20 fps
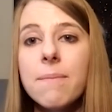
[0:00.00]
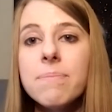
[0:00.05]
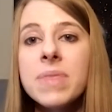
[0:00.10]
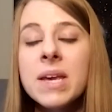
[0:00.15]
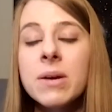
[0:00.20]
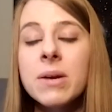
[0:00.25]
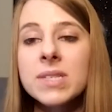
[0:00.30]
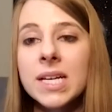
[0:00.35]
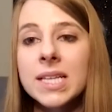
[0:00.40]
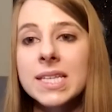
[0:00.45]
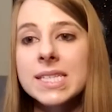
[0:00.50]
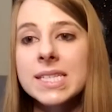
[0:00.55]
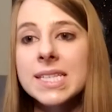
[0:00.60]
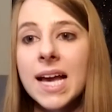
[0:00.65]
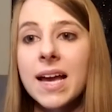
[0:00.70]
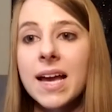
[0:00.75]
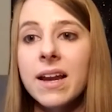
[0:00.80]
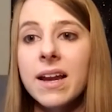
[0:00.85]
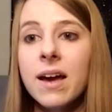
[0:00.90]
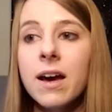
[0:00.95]
It was on the
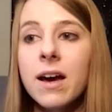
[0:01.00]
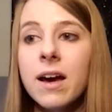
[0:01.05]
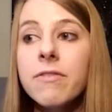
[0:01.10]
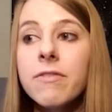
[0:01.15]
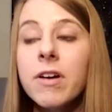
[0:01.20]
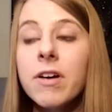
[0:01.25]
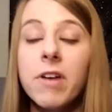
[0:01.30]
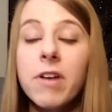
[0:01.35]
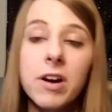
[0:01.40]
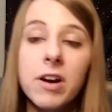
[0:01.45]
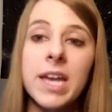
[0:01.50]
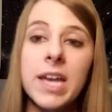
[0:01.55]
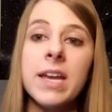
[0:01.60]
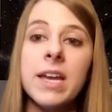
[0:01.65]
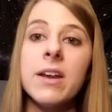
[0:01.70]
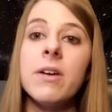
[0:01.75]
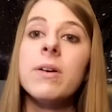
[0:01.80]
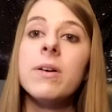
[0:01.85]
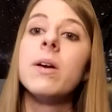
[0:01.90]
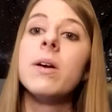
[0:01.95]
side of a
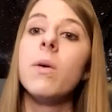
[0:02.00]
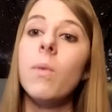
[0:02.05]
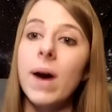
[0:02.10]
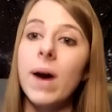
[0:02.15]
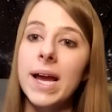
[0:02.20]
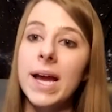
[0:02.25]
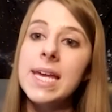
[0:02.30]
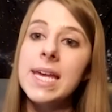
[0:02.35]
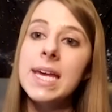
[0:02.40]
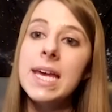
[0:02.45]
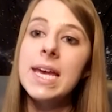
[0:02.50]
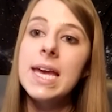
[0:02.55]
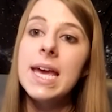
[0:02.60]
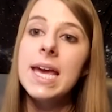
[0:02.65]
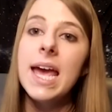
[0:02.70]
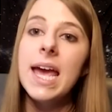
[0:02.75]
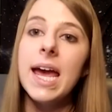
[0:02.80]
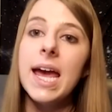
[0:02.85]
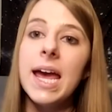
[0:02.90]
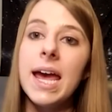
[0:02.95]
volcano in Hawaii.
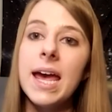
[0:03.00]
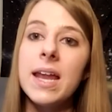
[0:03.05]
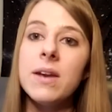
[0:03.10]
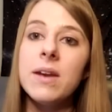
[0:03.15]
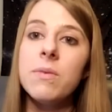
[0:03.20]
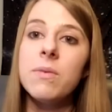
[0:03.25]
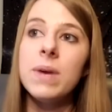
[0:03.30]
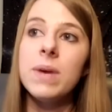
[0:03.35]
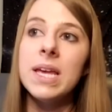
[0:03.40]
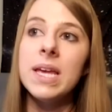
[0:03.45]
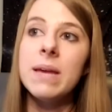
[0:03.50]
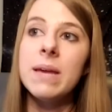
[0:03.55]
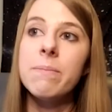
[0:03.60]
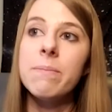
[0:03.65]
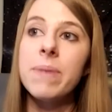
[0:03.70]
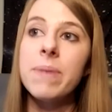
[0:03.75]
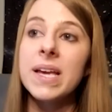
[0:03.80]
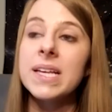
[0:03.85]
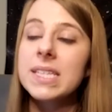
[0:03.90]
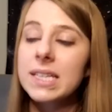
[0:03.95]
And we
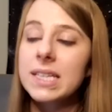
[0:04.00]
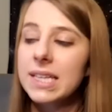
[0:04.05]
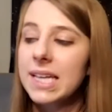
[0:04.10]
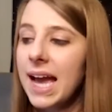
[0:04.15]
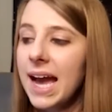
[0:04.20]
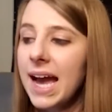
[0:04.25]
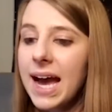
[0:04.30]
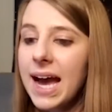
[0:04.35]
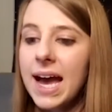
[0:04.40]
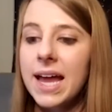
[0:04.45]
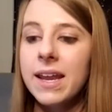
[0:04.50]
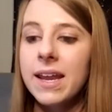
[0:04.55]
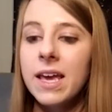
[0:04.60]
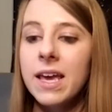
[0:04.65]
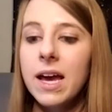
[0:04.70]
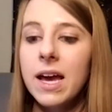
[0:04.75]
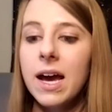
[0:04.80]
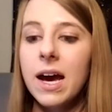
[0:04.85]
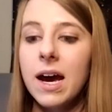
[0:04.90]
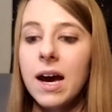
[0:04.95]
basically had
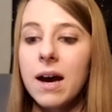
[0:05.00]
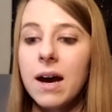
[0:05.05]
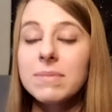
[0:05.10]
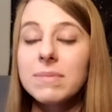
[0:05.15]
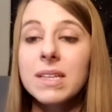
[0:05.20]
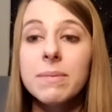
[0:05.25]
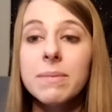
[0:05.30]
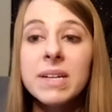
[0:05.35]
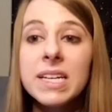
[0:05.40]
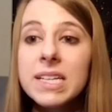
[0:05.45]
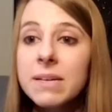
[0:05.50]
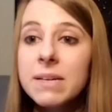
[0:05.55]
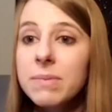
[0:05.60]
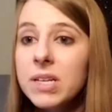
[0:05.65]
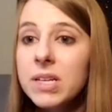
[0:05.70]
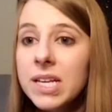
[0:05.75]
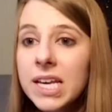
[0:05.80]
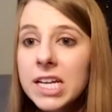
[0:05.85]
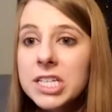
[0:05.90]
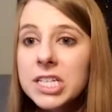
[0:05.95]
limited
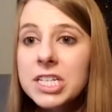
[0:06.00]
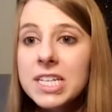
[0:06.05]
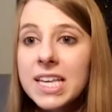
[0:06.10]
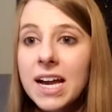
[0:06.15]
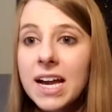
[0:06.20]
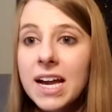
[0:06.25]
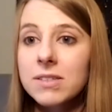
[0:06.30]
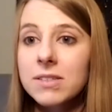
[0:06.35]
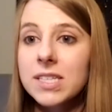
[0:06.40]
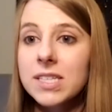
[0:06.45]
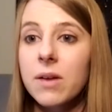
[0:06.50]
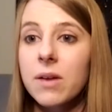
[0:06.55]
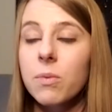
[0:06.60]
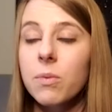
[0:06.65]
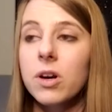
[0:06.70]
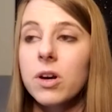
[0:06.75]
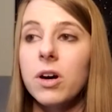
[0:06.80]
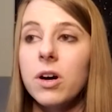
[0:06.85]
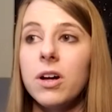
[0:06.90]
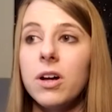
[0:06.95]
communication to the outside
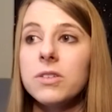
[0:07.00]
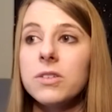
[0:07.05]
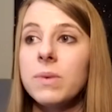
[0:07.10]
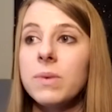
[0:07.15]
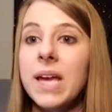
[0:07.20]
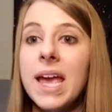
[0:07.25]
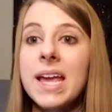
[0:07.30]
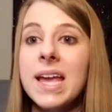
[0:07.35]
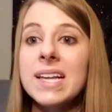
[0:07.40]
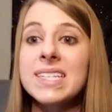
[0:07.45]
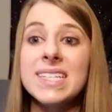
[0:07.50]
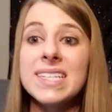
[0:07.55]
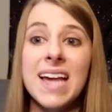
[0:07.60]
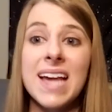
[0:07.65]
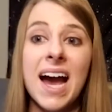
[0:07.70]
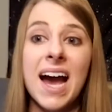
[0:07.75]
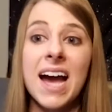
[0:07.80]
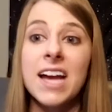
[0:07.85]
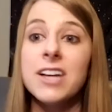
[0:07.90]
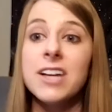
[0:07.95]
world. We ate
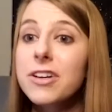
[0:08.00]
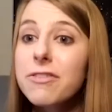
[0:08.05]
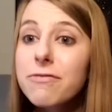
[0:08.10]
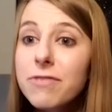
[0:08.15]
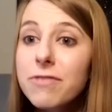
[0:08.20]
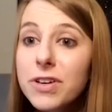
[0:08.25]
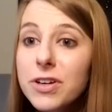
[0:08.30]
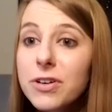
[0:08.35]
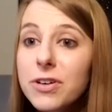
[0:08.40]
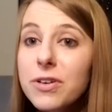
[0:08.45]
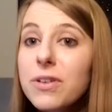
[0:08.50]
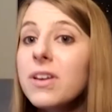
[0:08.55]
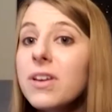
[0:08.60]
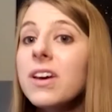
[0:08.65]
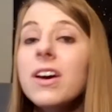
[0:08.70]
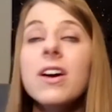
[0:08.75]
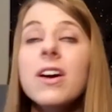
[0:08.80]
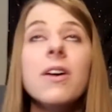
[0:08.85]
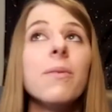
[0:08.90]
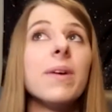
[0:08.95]
dehydrated food.
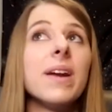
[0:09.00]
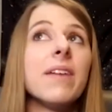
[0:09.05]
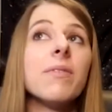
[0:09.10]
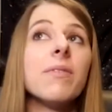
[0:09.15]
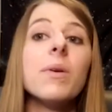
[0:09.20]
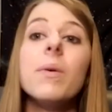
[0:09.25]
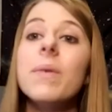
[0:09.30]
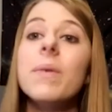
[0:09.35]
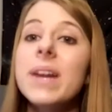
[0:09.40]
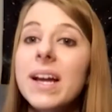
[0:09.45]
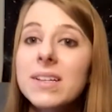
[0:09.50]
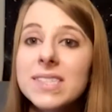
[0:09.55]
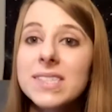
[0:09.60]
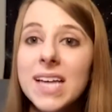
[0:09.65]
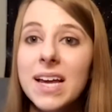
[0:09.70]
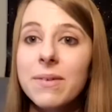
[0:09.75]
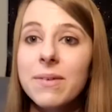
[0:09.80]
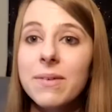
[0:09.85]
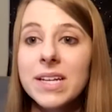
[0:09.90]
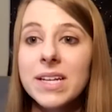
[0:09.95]
Whenever we went
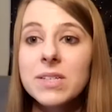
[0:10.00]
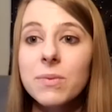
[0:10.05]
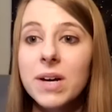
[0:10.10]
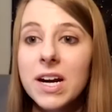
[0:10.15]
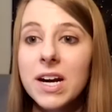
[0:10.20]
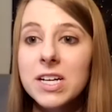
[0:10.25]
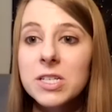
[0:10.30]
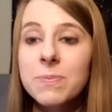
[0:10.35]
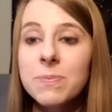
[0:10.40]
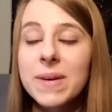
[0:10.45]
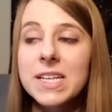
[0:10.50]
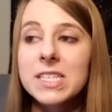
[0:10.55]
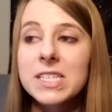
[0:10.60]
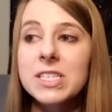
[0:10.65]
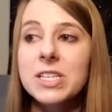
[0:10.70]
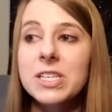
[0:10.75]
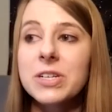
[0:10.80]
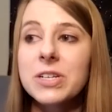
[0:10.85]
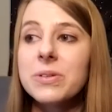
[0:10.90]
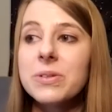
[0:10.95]
outside, we had to wear our
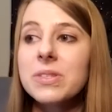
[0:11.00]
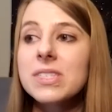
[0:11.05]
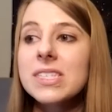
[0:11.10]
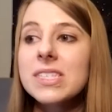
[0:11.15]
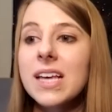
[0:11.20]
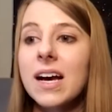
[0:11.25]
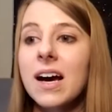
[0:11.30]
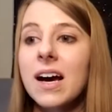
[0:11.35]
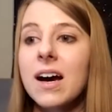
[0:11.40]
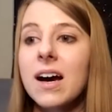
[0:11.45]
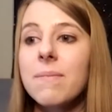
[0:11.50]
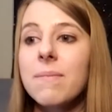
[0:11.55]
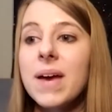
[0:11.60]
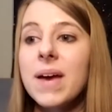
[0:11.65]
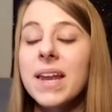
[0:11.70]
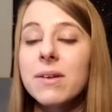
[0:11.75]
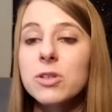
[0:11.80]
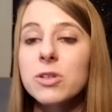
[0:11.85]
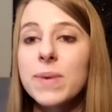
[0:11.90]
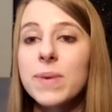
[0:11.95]
spacesuits. And
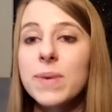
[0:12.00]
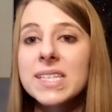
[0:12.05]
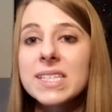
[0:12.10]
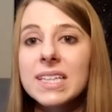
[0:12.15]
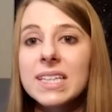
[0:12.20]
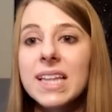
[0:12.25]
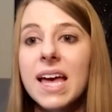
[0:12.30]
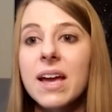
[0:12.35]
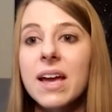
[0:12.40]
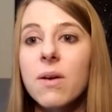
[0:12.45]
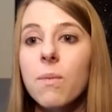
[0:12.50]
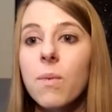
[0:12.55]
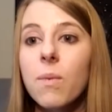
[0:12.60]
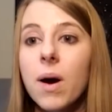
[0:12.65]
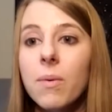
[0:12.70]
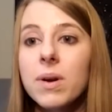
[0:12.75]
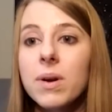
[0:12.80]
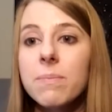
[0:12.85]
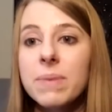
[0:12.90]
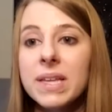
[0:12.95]
it was basically like,
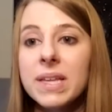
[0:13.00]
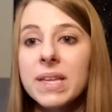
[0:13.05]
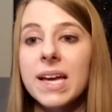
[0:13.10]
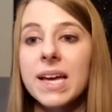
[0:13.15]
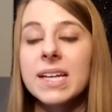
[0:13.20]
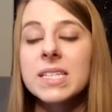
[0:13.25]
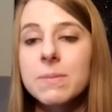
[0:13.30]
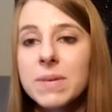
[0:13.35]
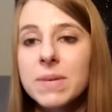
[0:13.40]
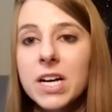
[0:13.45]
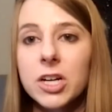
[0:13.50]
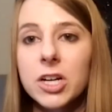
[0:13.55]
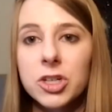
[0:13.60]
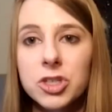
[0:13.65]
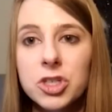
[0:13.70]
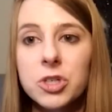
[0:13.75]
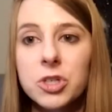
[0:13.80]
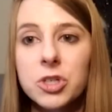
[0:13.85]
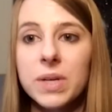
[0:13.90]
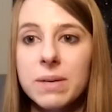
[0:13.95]
what would it be like to be on a
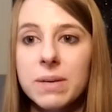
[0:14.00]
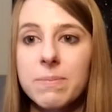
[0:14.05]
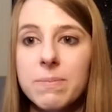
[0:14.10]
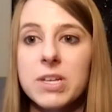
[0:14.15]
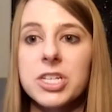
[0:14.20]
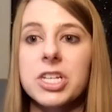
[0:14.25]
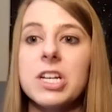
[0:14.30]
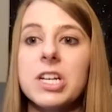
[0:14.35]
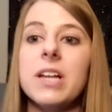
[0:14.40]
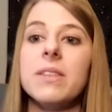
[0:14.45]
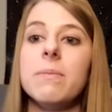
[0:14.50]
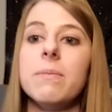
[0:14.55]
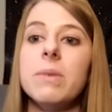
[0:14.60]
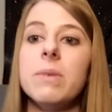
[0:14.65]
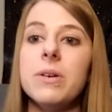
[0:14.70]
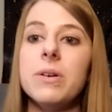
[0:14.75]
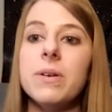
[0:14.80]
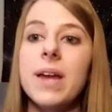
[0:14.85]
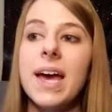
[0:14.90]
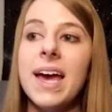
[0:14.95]
2-week mission on the
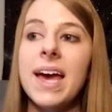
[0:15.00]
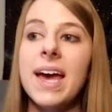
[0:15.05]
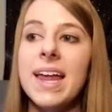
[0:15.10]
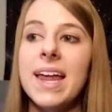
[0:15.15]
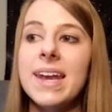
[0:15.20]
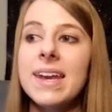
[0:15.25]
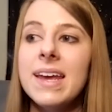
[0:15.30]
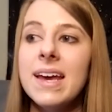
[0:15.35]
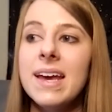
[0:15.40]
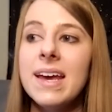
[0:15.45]
moon? And